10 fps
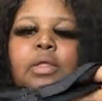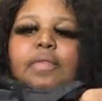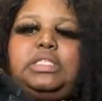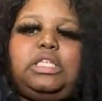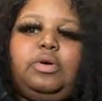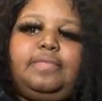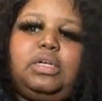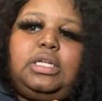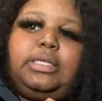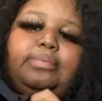They still have the
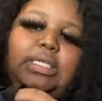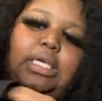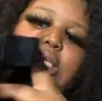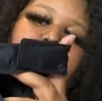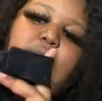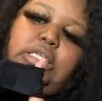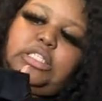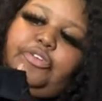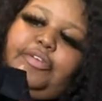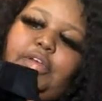clips in and they
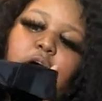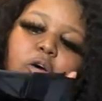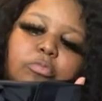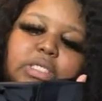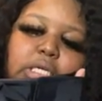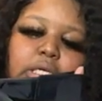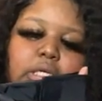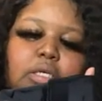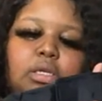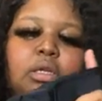still have combs in.